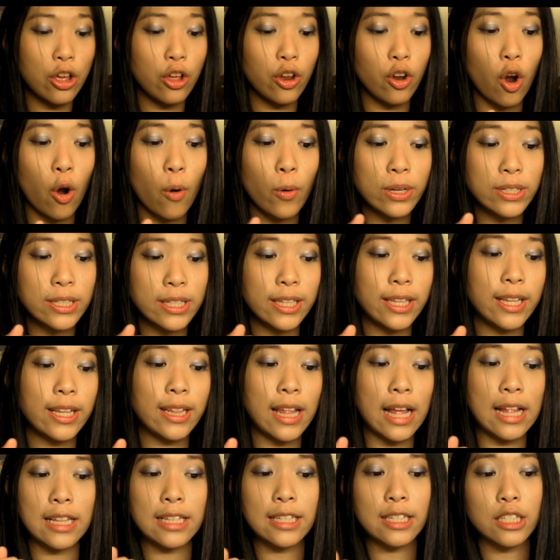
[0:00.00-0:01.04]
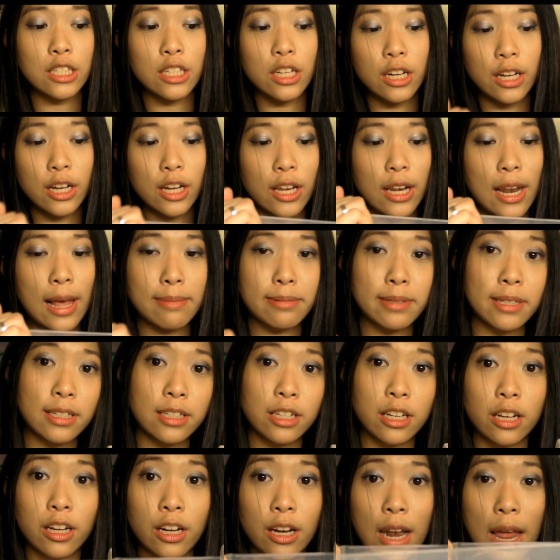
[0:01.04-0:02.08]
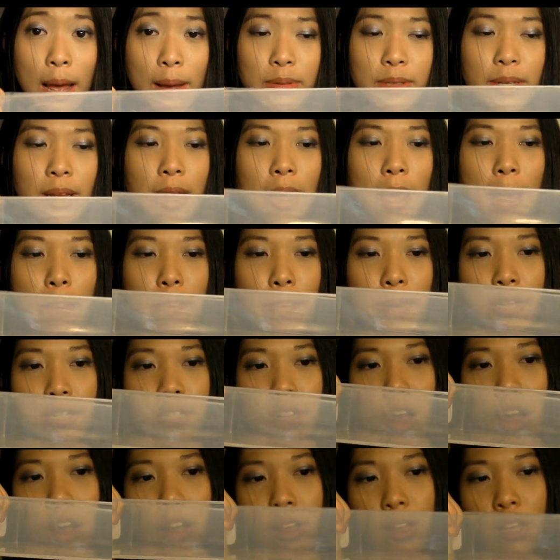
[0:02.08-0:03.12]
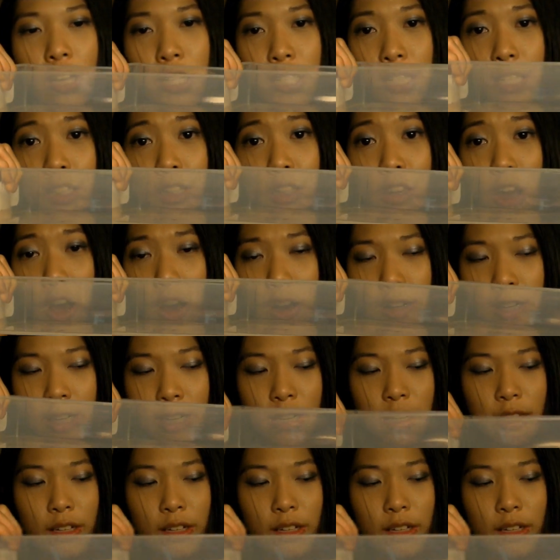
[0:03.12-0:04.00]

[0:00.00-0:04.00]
you're always thinking that this is going to collapse, but it's not because it's locked in.